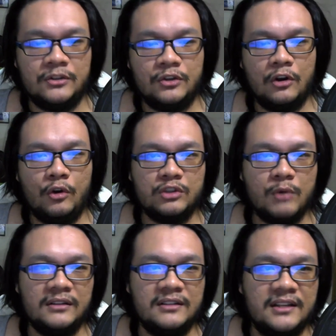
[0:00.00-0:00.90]
So close
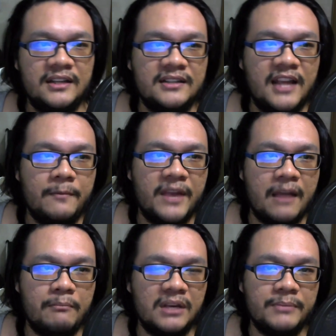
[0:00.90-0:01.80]
quarters in this game
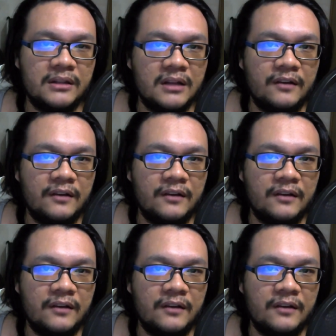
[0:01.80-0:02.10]
can be a bit